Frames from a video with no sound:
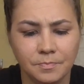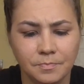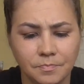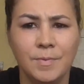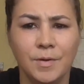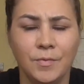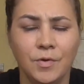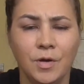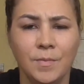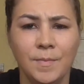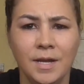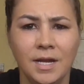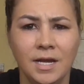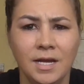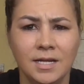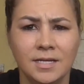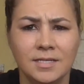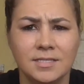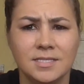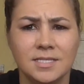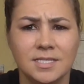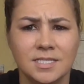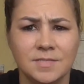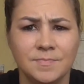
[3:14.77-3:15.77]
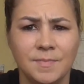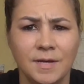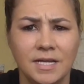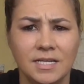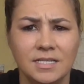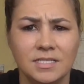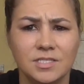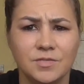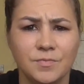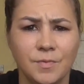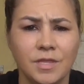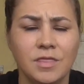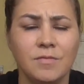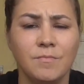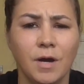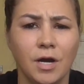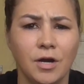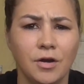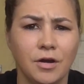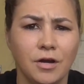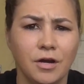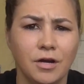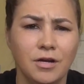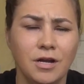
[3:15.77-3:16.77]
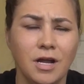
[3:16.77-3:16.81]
But romantic suspense with murder.